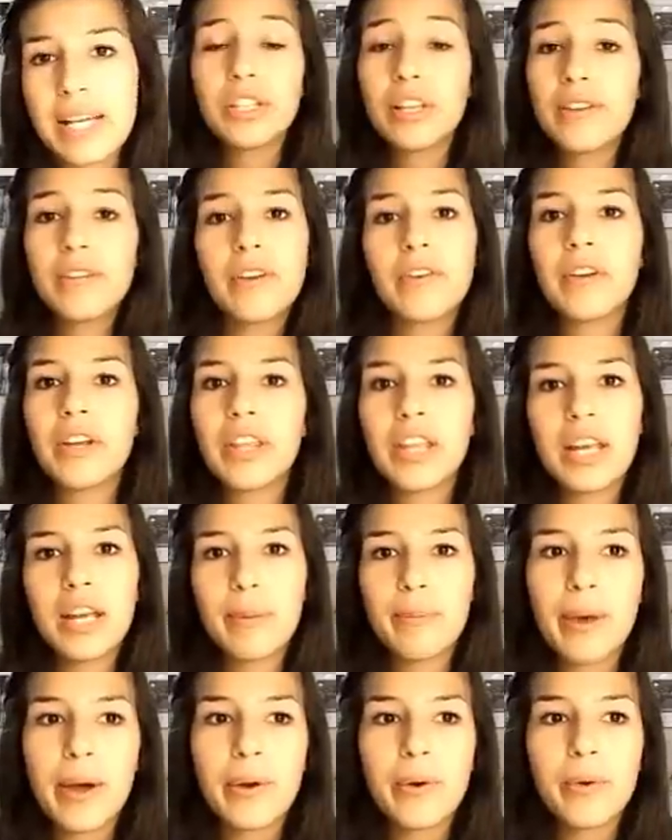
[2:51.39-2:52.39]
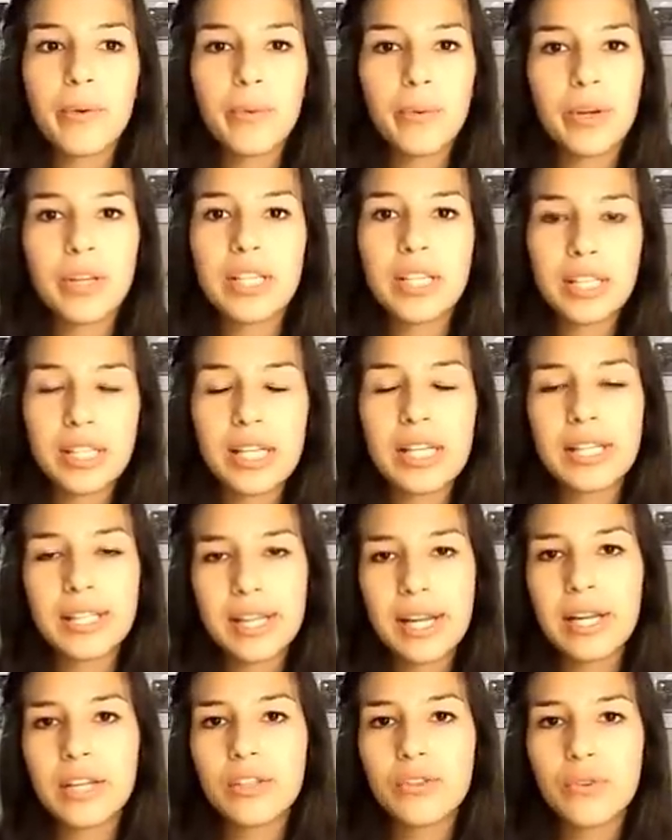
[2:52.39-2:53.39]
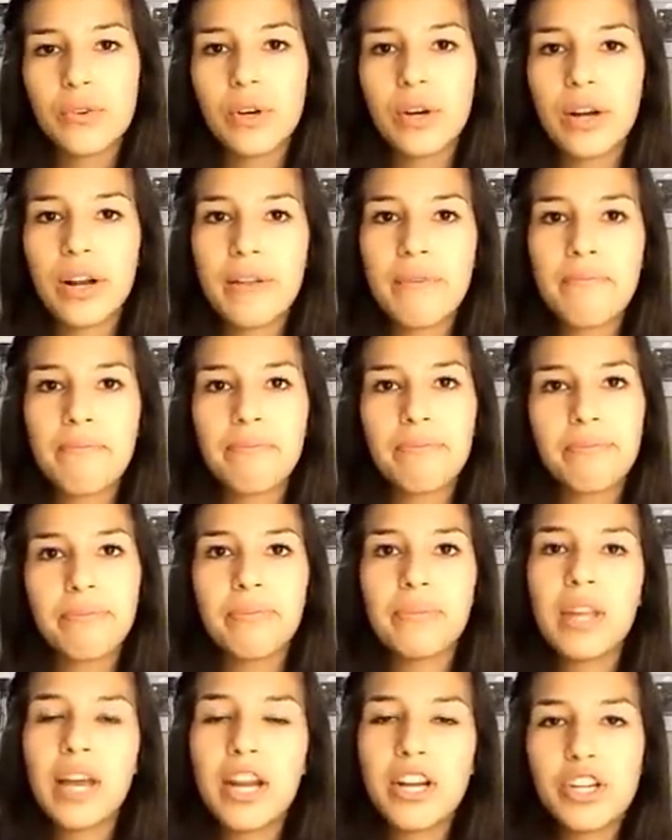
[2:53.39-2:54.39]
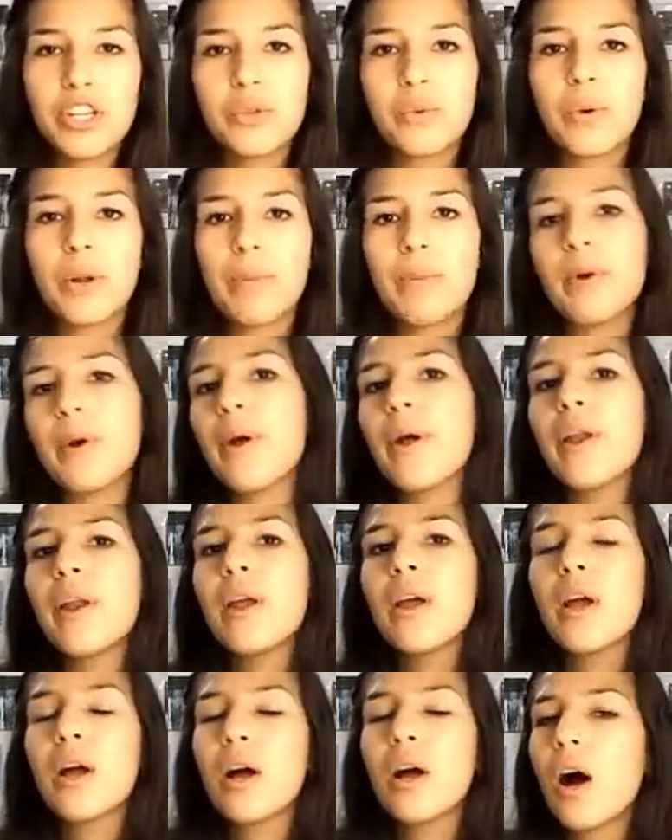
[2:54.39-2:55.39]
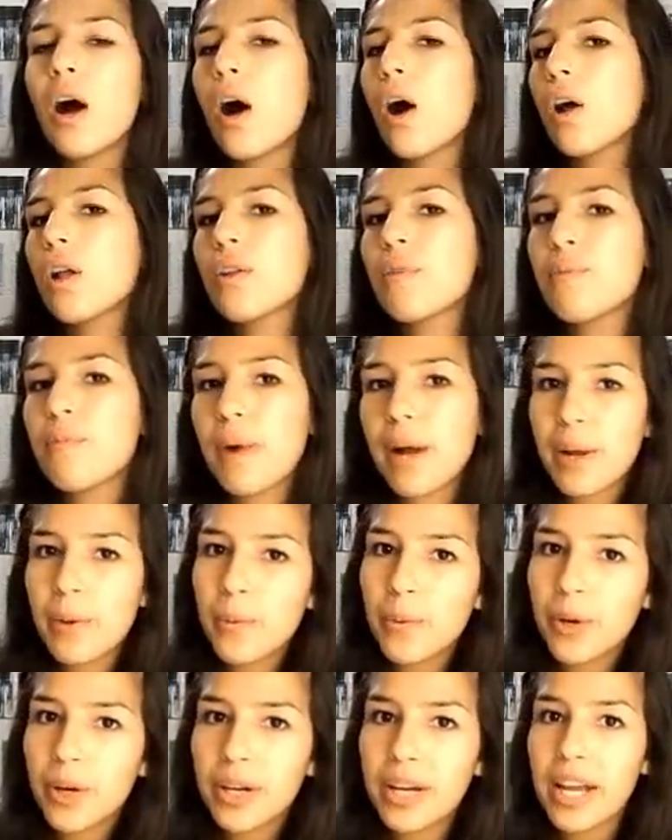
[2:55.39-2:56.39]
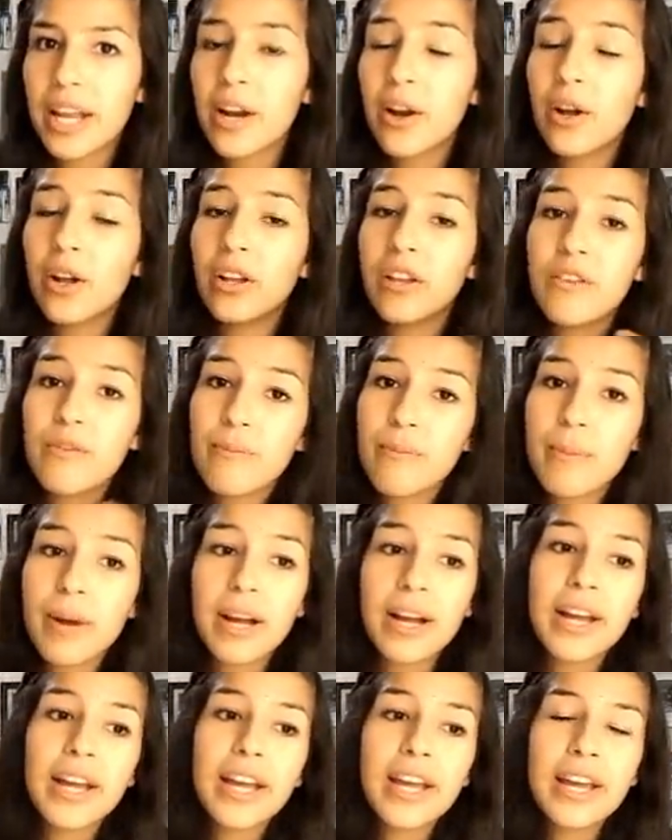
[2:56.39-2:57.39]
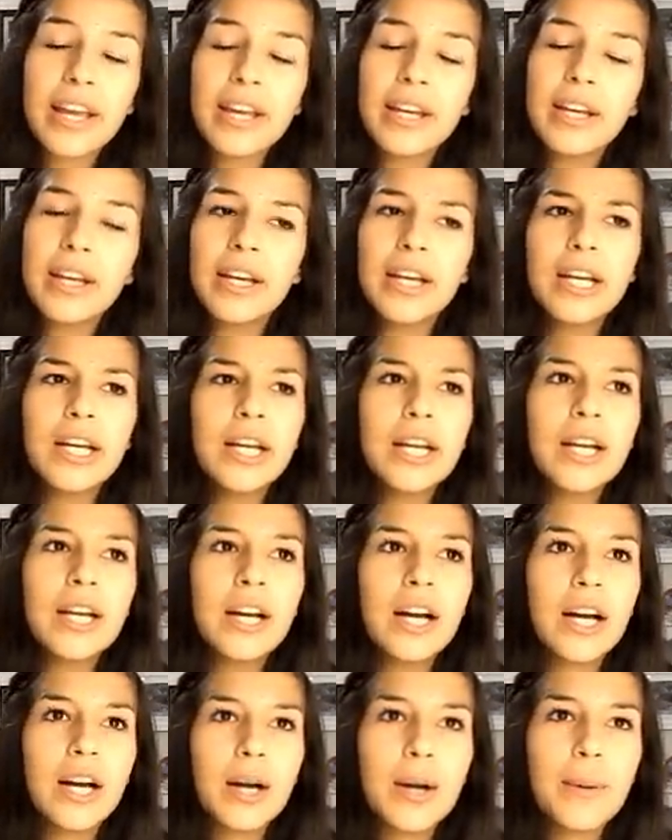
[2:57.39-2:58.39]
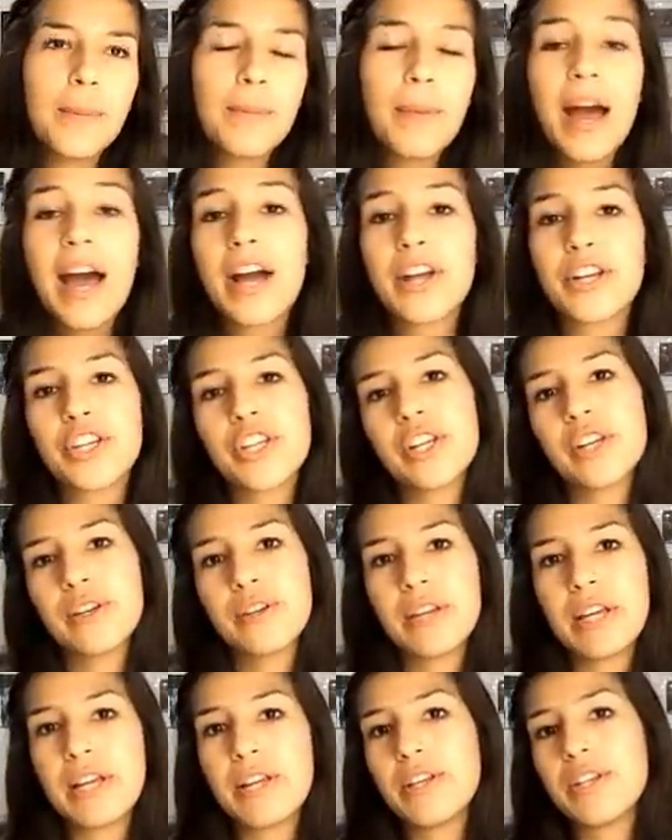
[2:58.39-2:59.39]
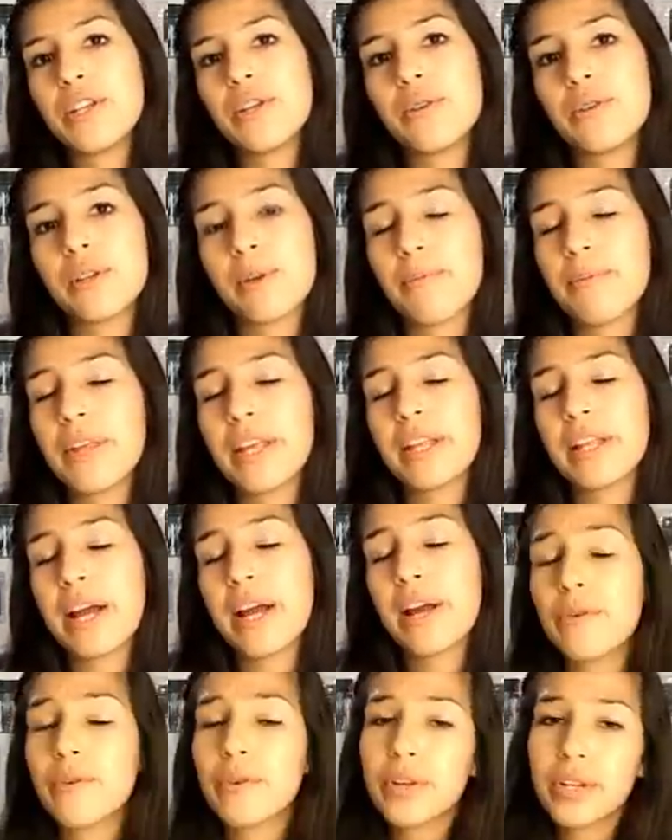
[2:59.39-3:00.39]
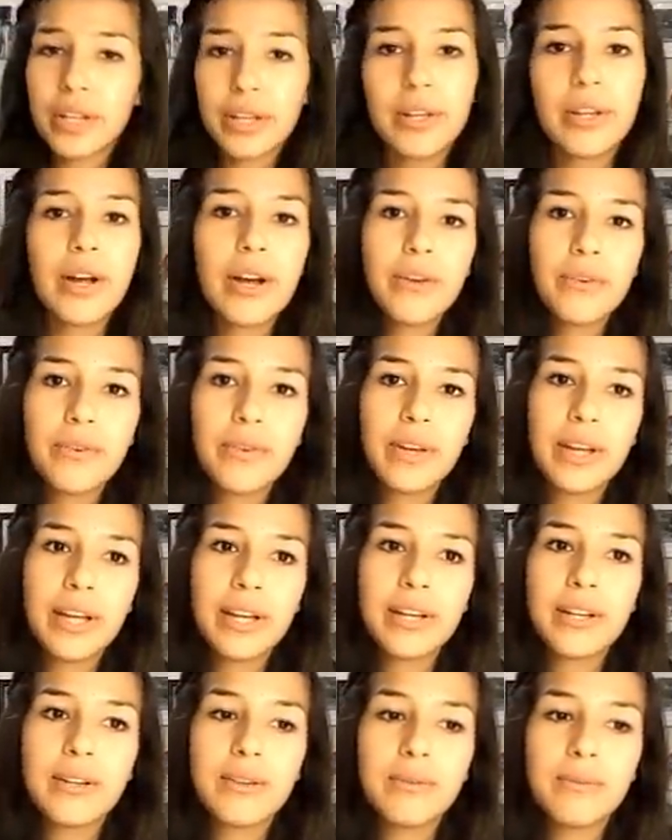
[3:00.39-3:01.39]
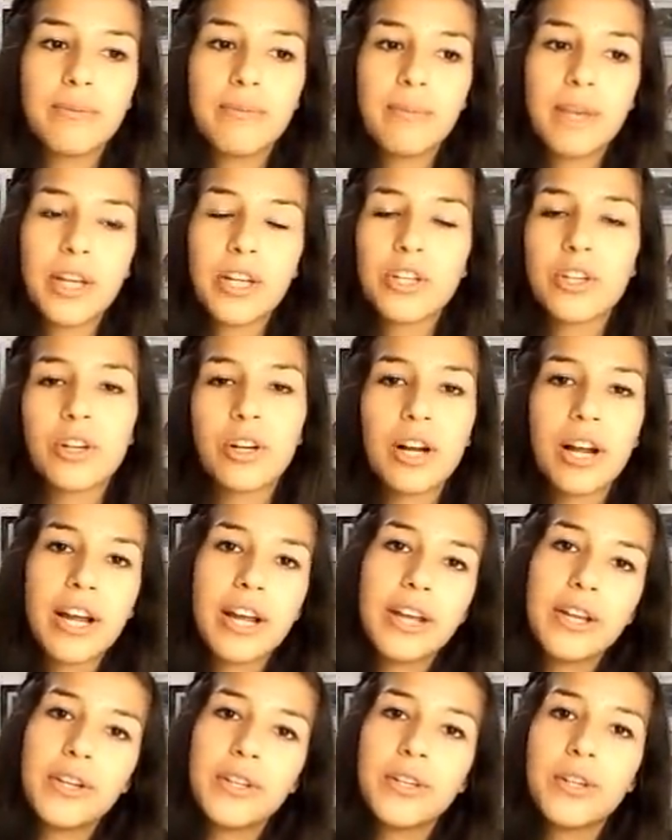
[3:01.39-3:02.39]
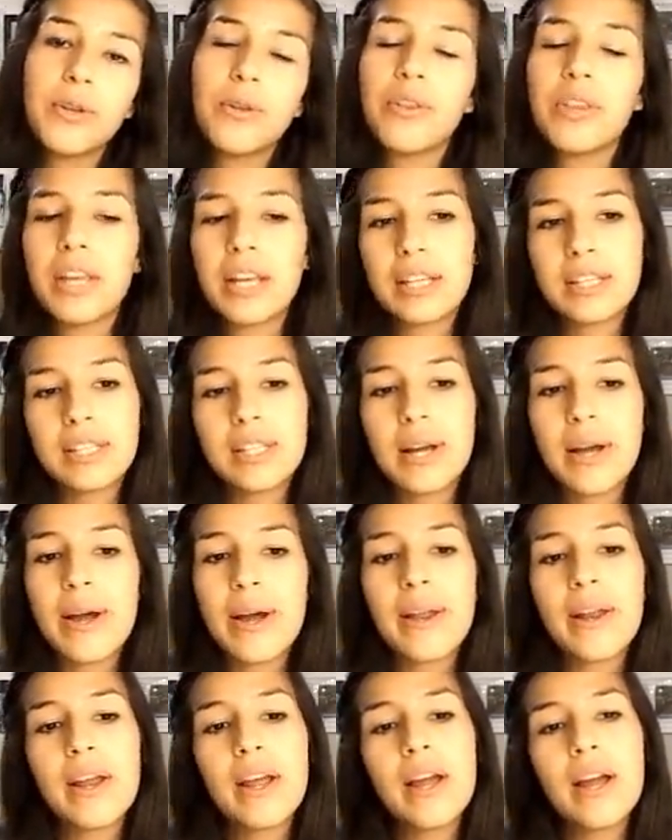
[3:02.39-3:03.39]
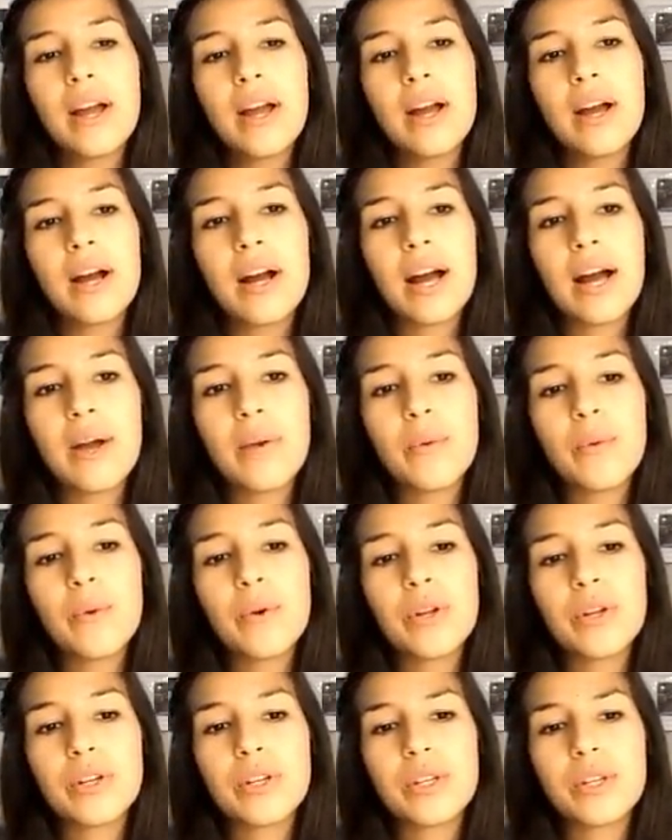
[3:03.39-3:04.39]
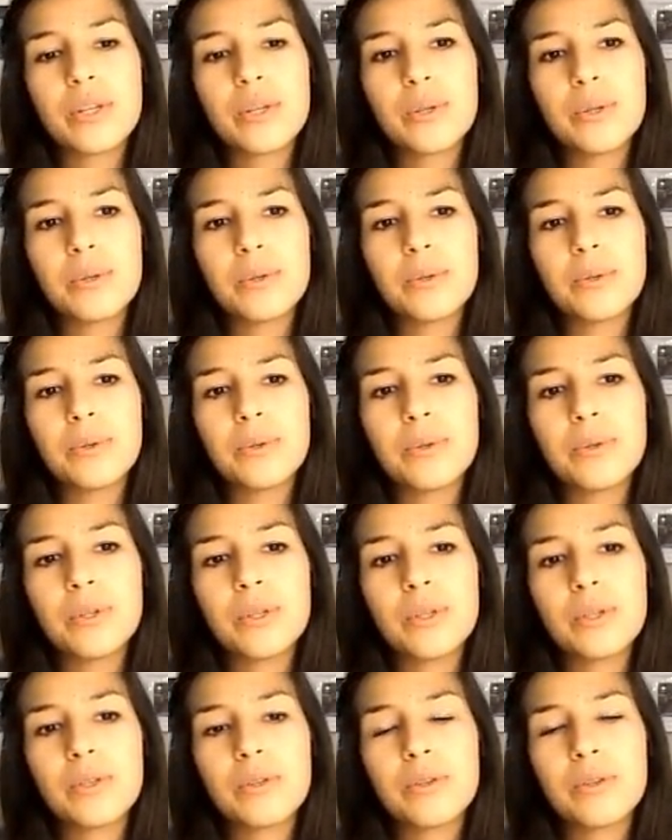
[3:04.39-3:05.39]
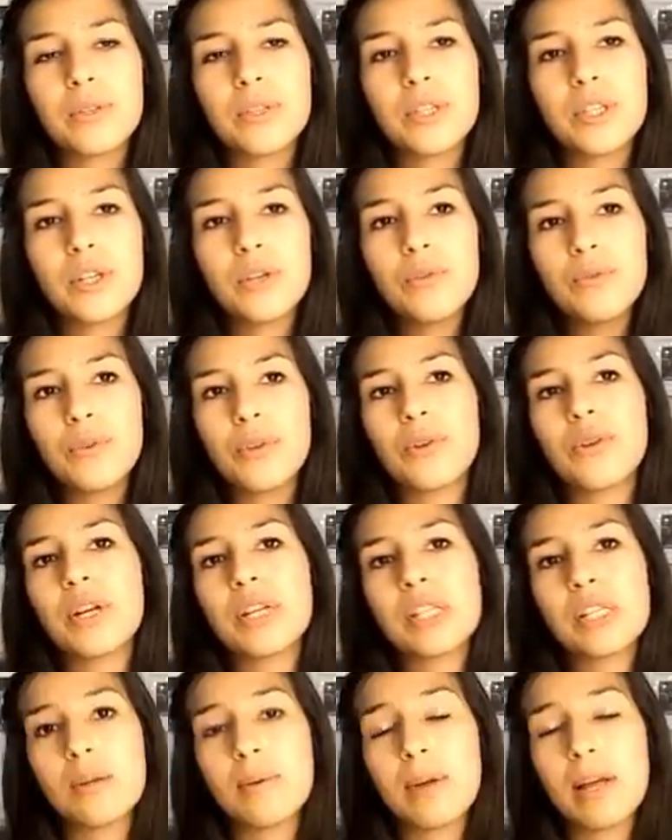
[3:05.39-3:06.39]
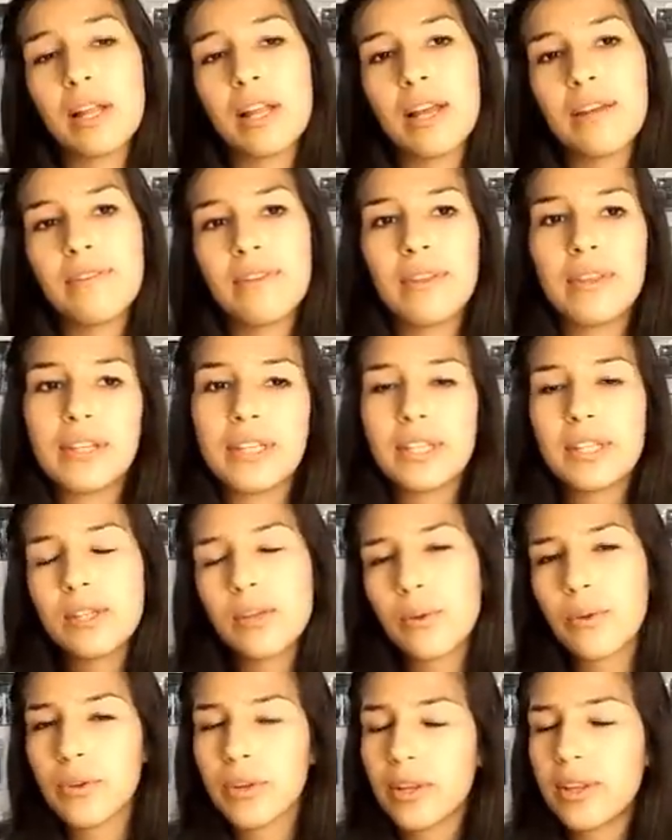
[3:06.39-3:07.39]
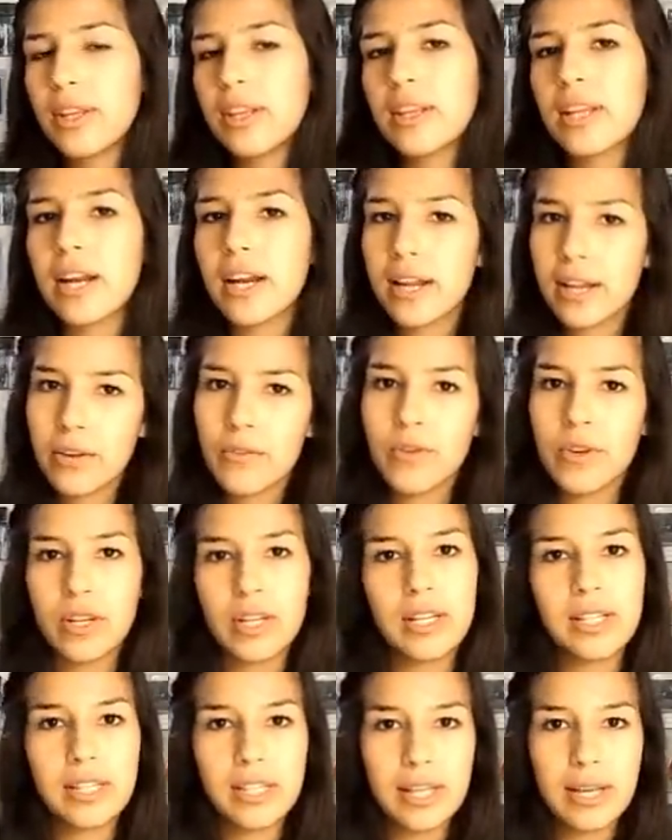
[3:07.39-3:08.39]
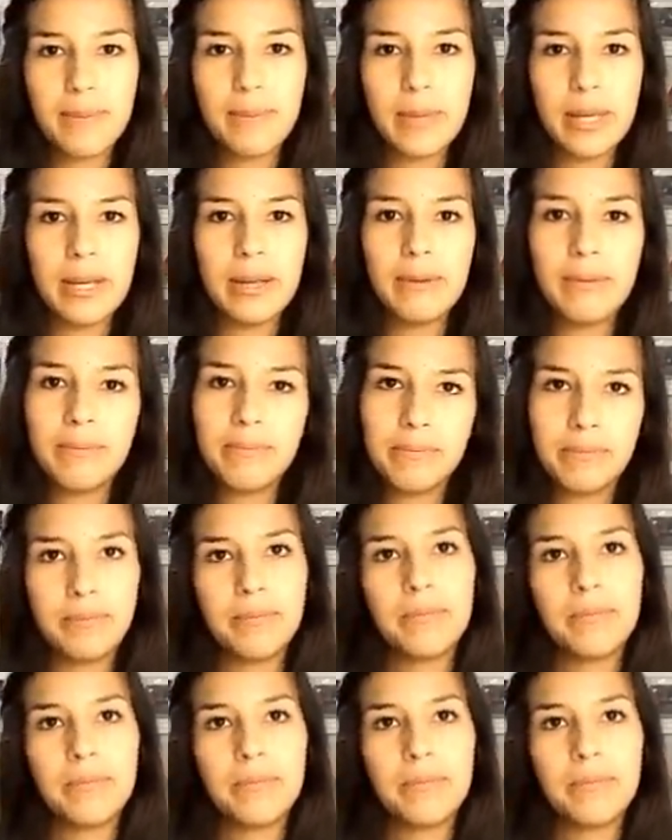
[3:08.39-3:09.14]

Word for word: I just love everything about what Disney stands for and I just want to put all of my work and all of my um, passion into something really love and make sure I do things that I want to do for the rest of my life. And this is the only thing that I can really see me